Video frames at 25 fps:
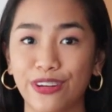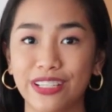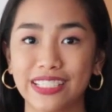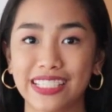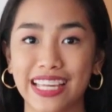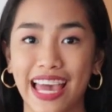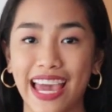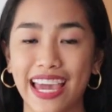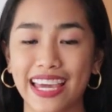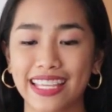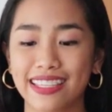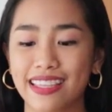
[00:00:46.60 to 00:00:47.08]

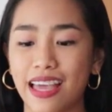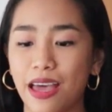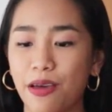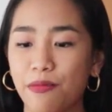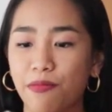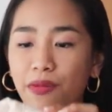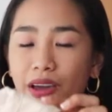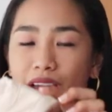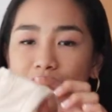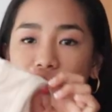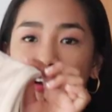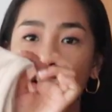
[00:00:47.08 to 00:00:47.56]
first
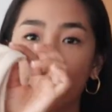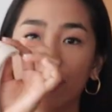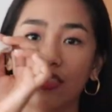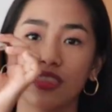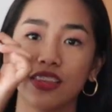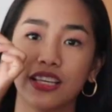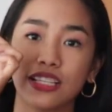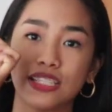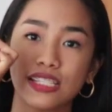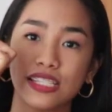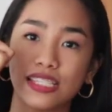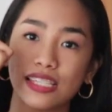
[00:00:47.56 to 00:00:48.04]
item, I got
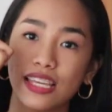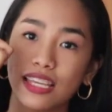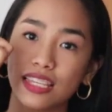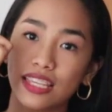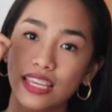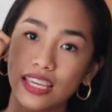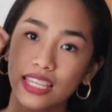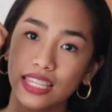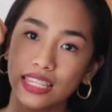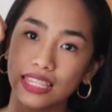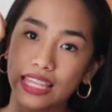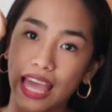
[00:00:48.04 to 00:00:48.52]
this
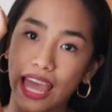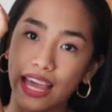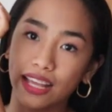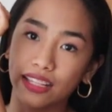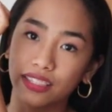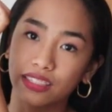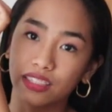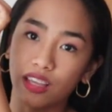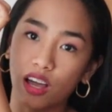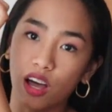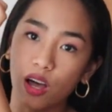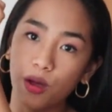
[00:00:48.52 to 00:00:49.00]
knitted
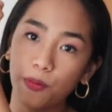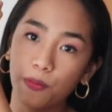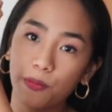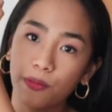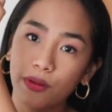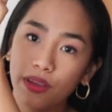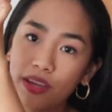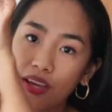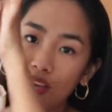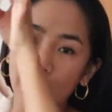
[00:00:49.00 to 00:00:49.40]
tank top